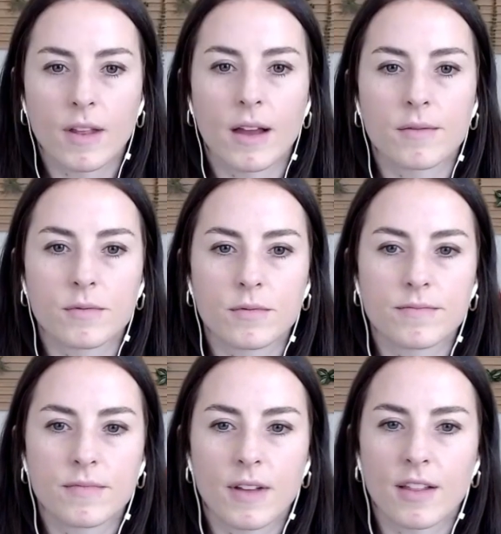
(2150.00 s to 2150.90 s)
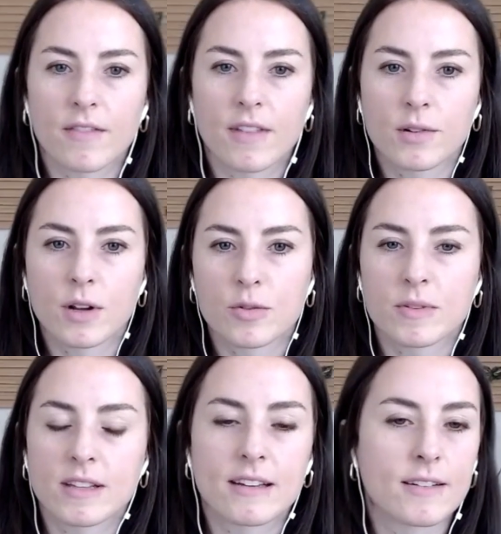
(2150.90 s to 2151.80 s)
Yeah. I love that
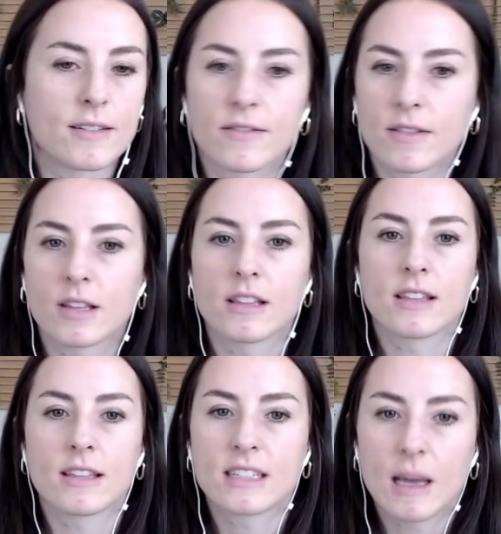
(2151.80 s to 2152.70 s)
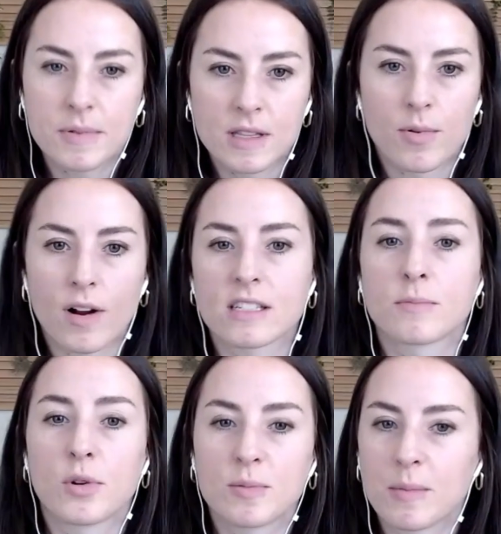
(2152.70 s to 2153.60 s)
100% of the the steps in the process.
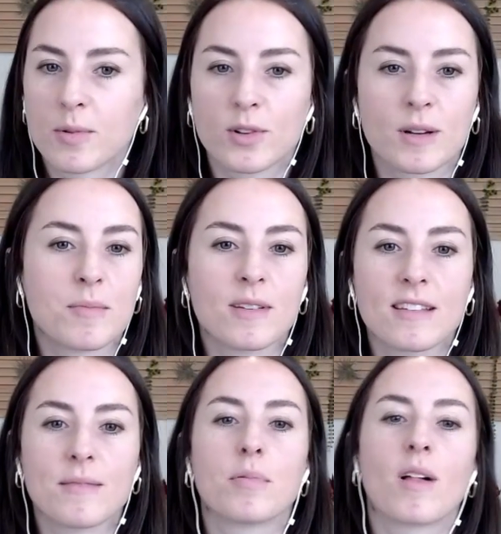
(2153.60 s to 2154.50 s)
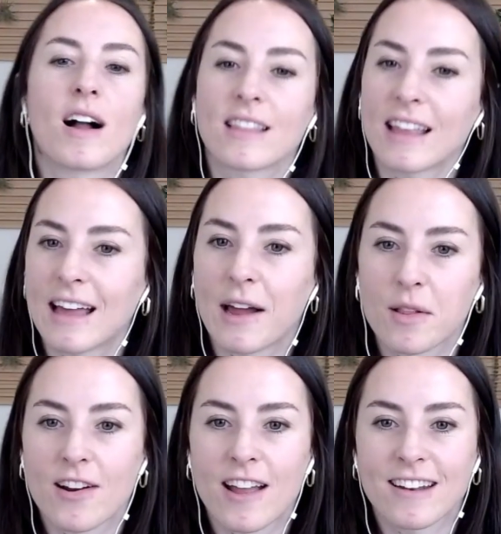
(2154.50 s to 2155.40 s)
Most people completely block that out of
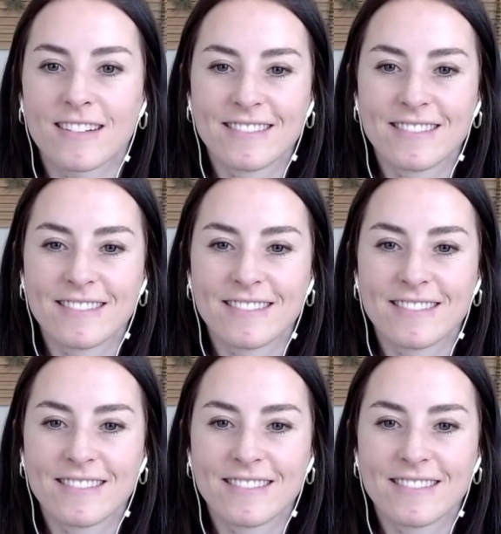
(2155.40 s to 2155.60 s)
their head.